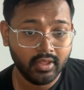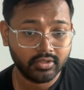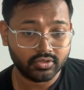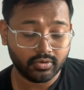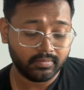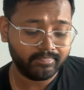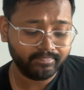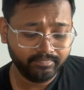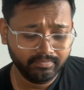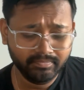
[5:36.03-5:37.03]
So
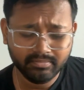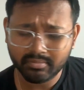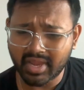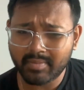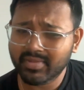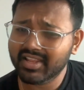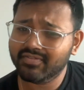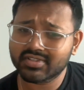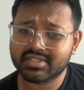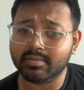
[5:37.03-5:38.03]
my
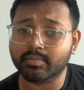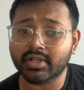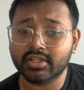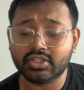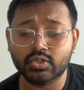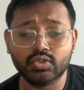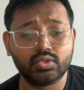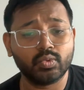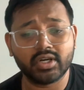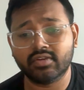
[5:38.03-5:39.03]
belief is simple: use
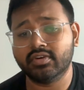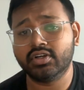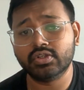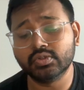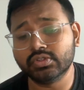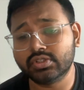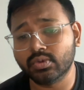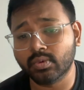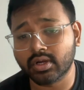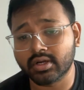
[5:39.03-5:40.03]
whatever tools you
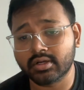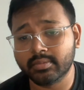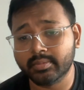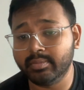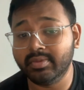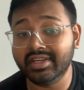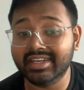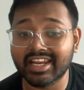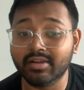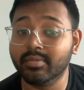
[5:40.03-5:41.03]
want, but be
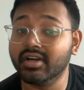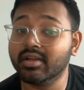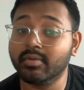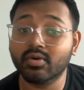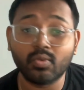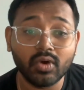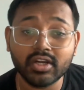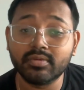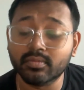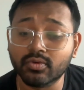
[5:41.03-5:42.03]
deliberate about
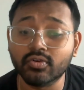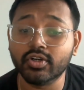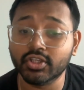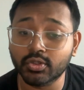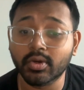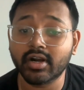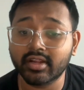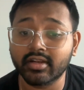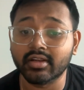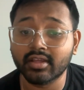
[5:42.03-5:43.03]
what mode you are
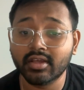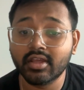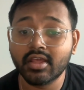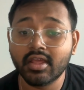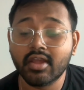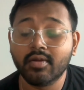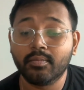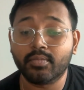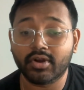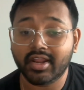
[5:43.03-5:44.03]
in.
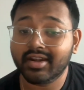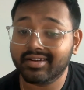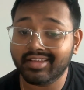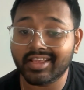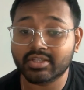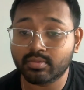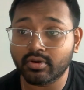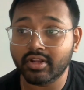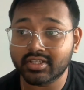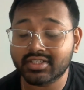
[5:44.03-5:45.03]
Protect
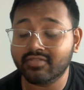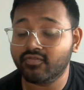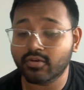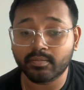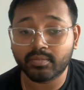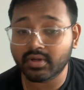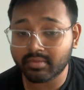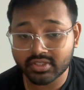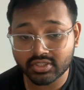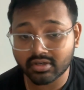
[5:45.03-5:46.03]
exploration from
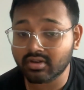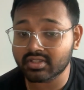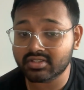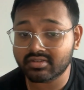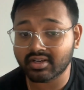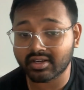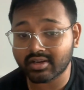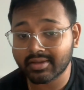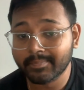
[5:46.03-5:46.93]
premature constraint.